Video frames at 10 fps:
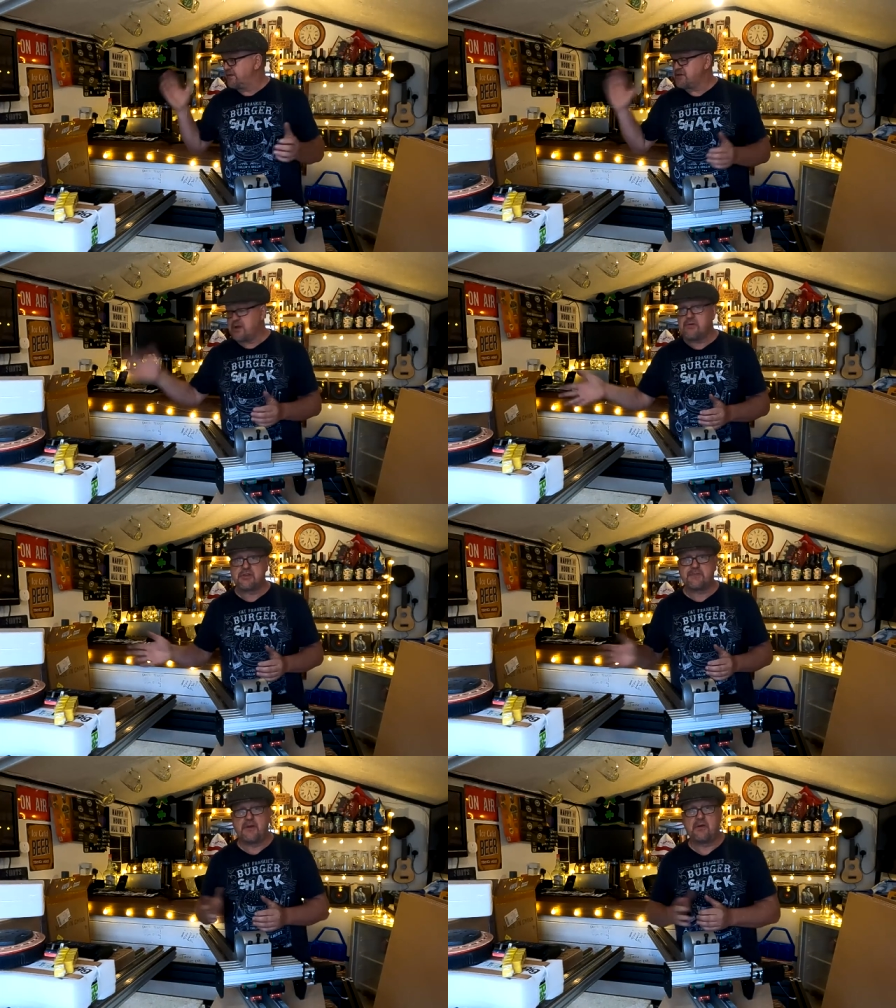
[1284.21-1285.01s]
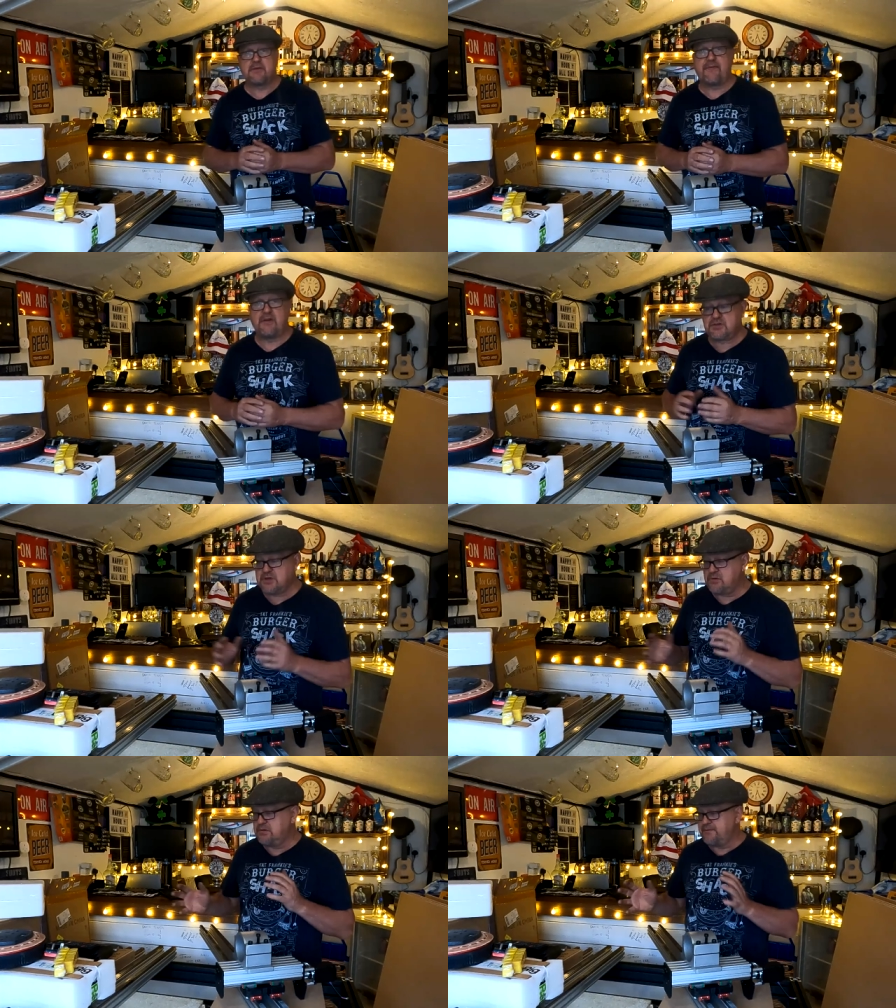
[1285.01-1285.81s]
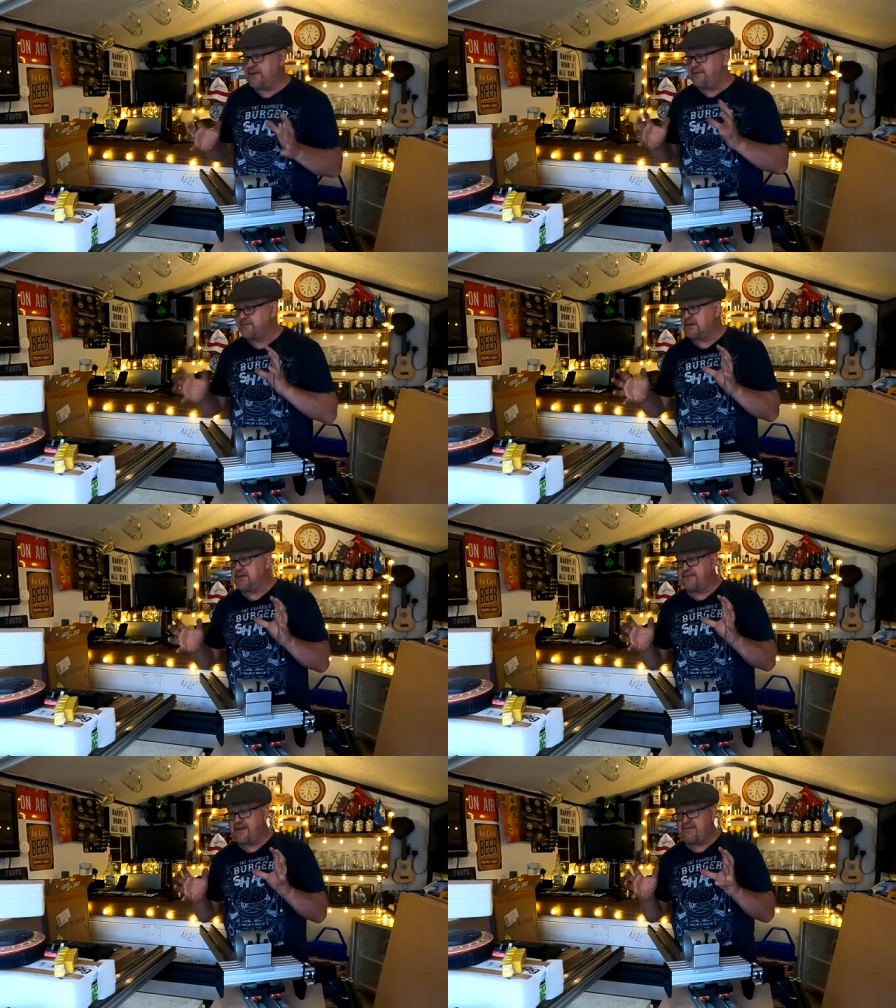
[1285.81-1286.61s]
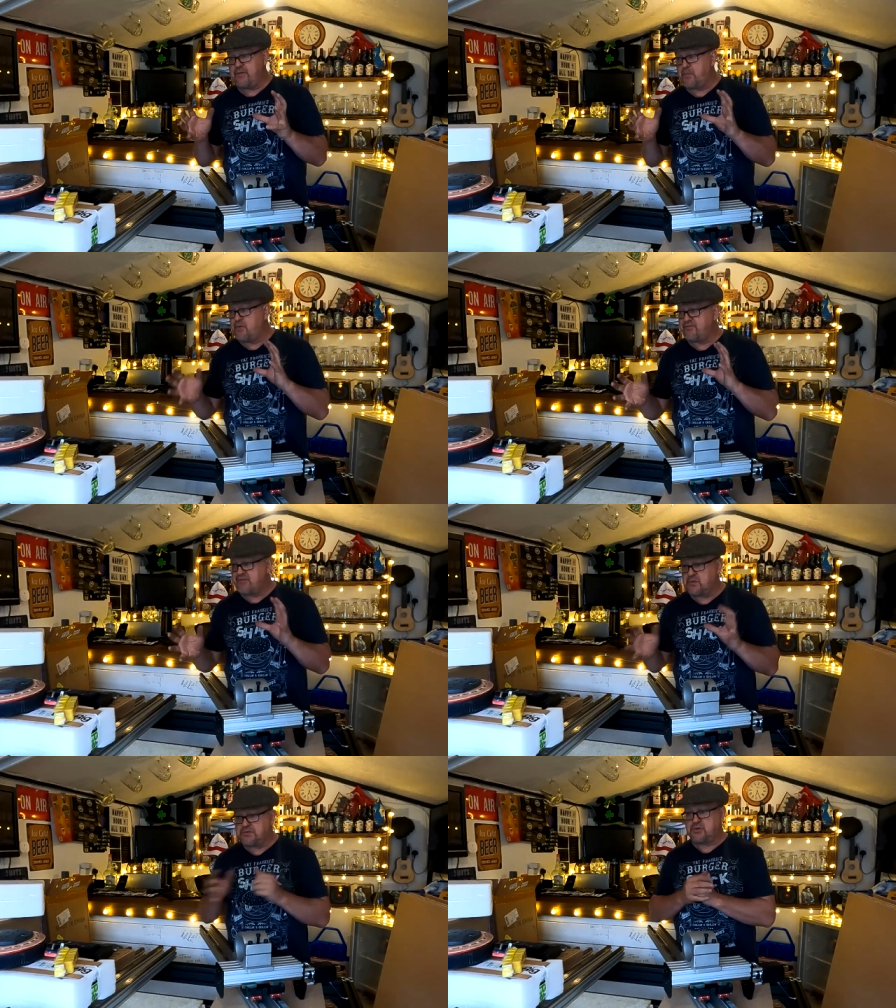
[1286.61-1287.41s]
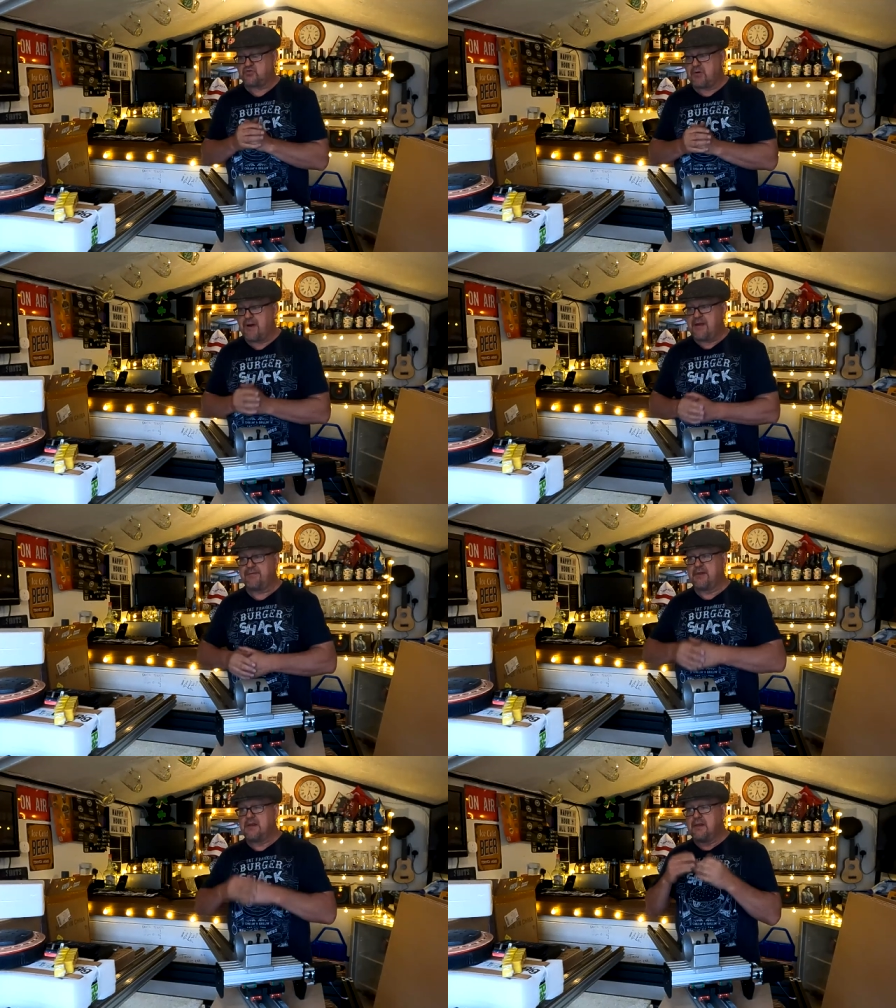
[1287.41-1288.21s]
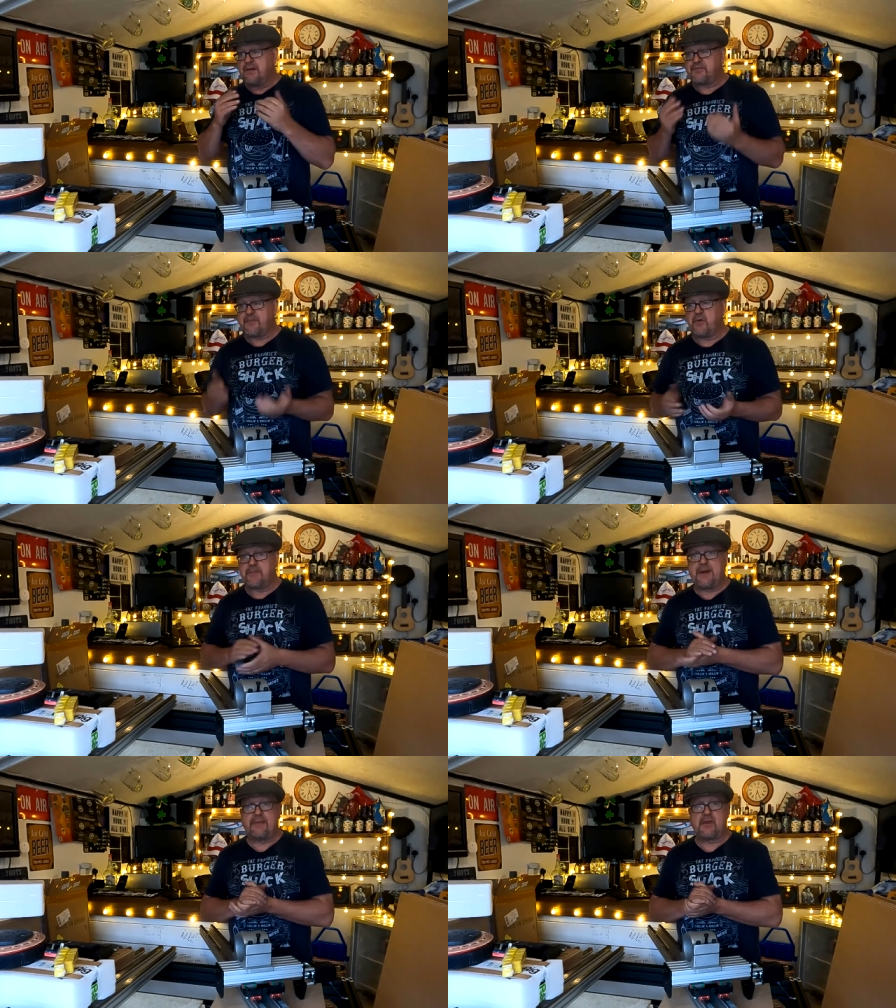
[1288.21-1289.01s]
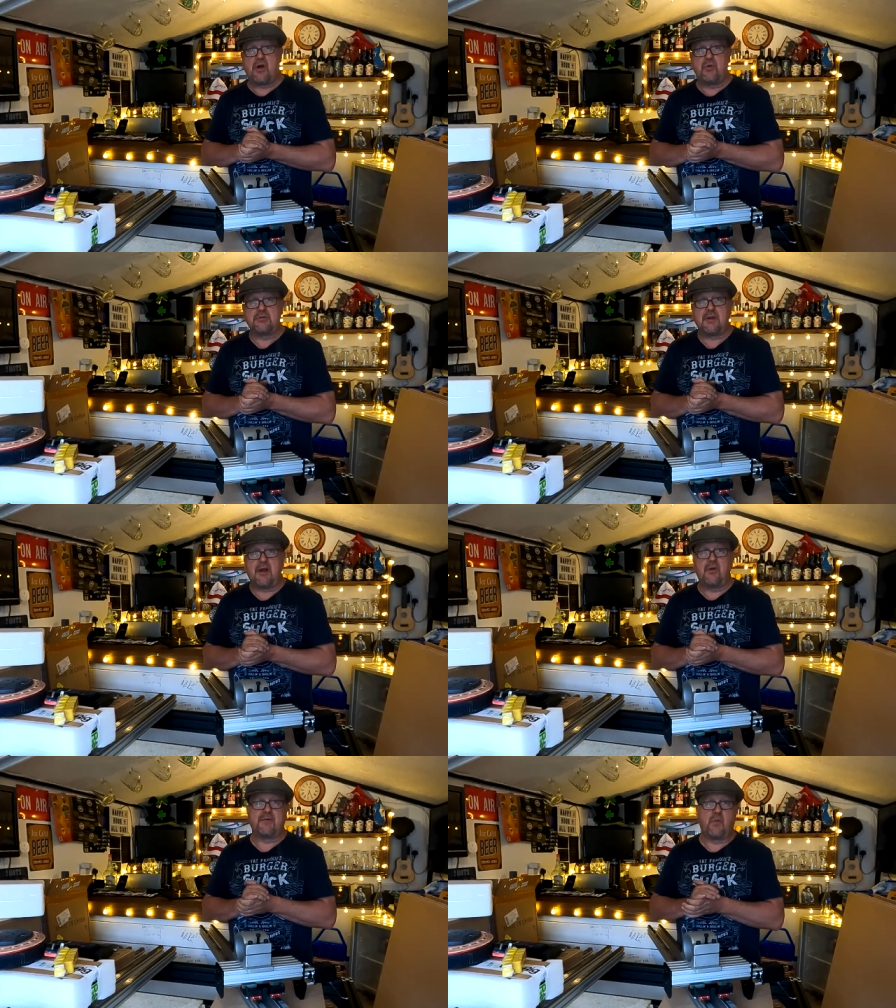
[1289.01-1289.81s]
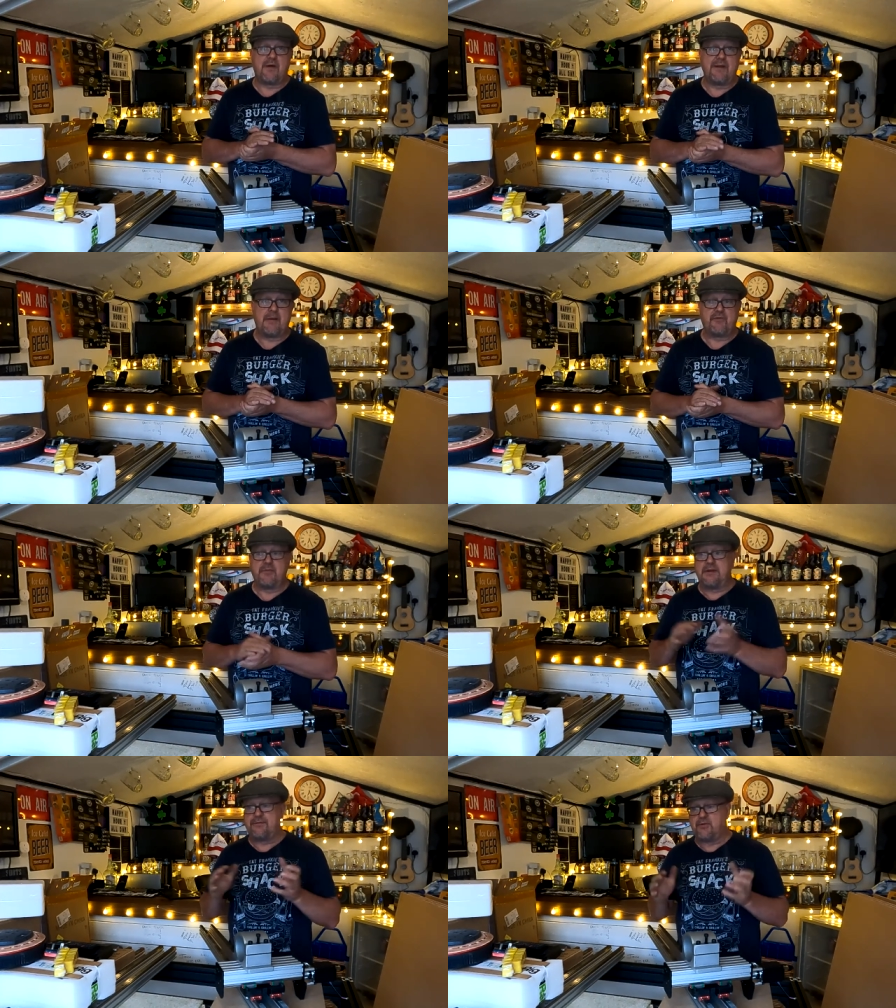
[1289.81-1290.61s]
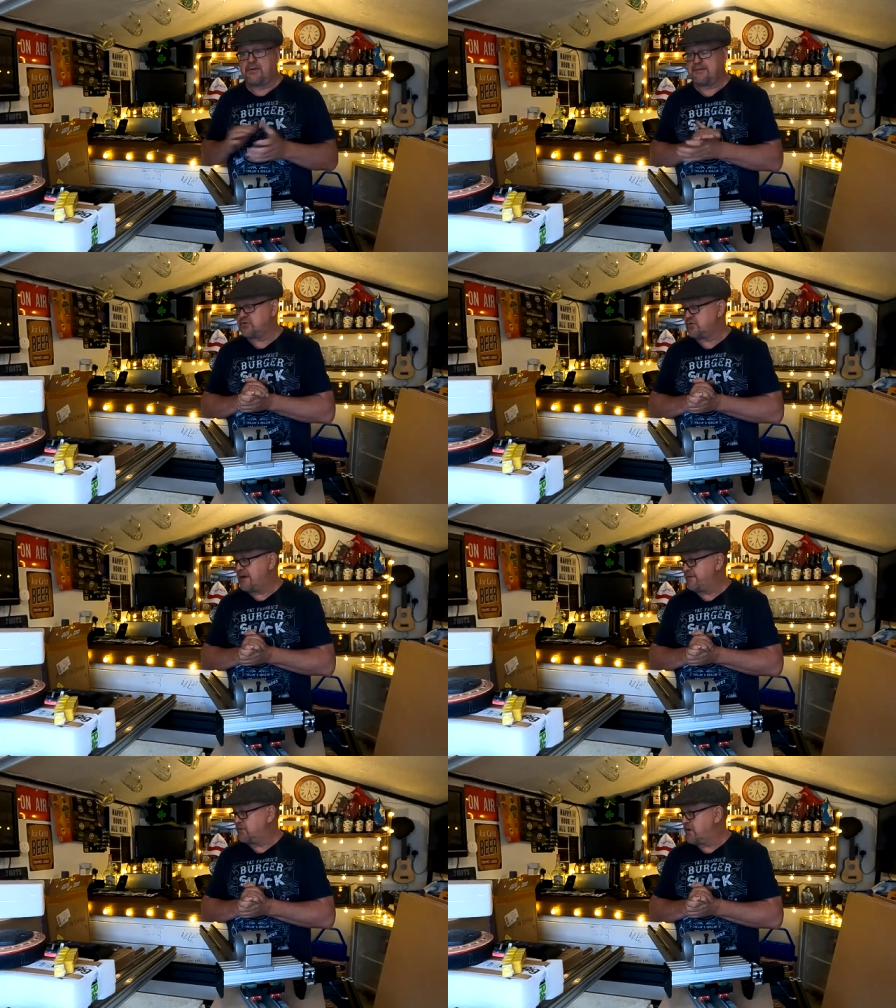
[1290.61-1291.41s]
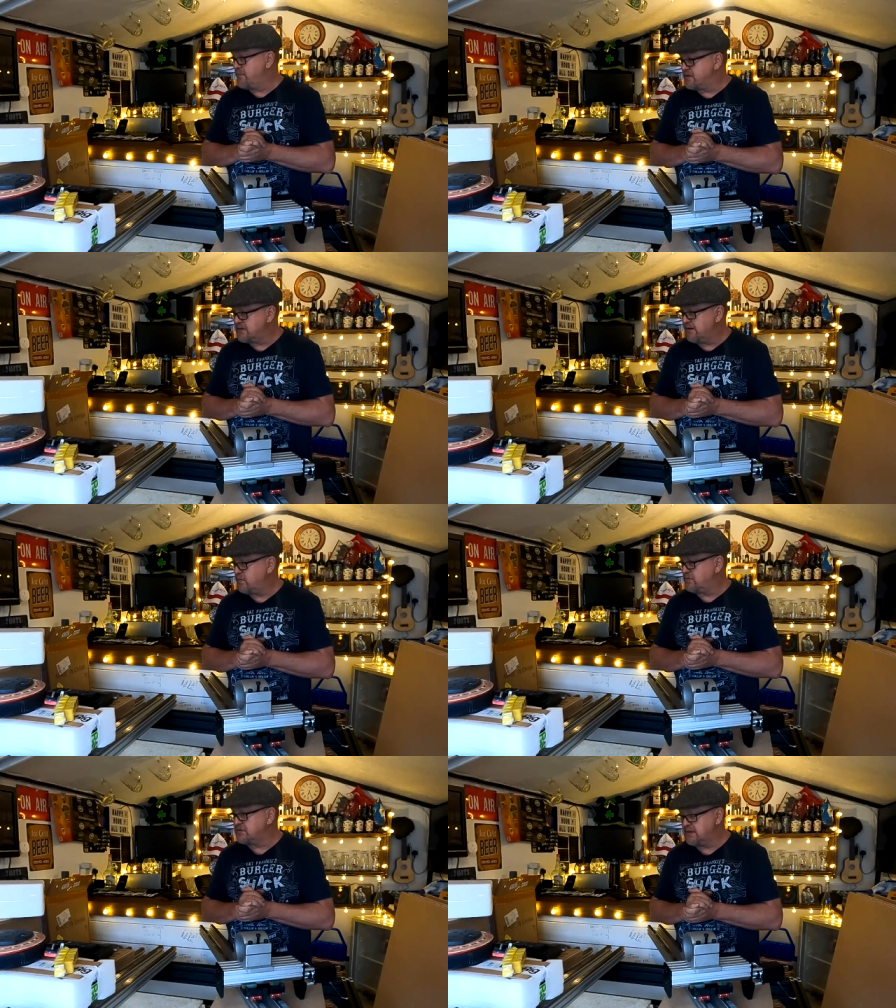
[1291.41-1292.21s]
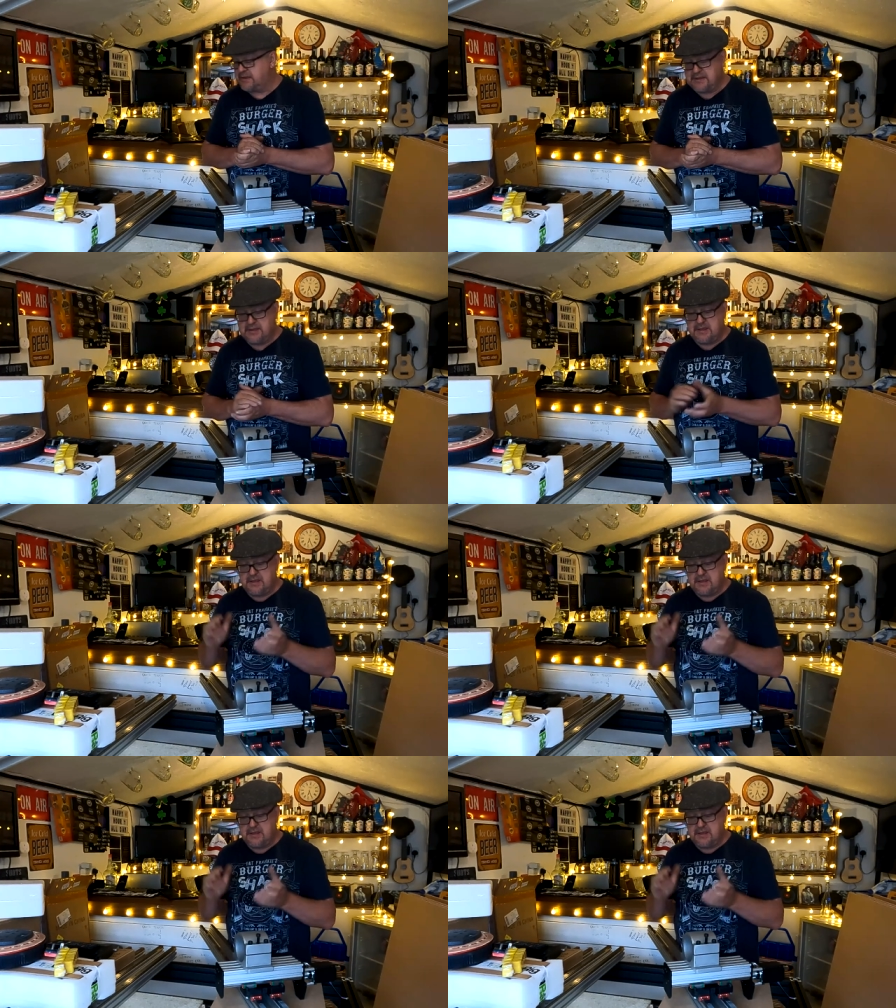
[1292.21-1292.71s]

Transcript: it, I've shown you the spin, I've shown you the VFD, the variable frequency drive. I've spoke about the guy who's going to hopefully wire it up for me. If not, I'll have to try and a little go myself. We'll see.